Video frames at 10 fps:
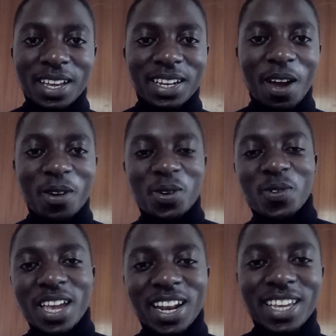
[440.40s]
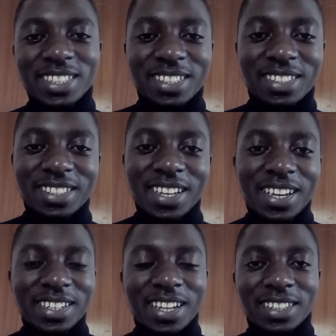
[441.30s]
Now you realize
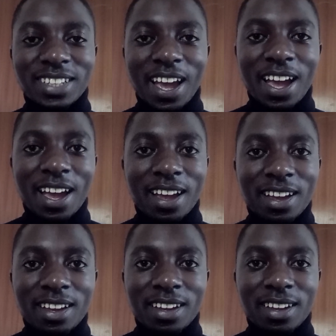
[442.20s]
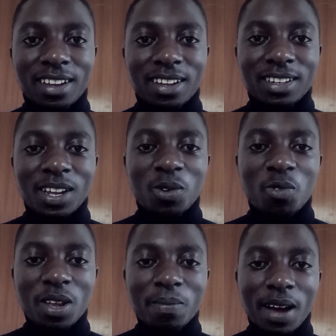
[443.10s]
that the
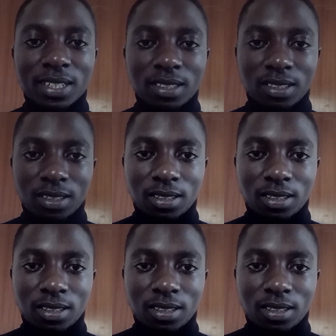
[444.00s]
dreamers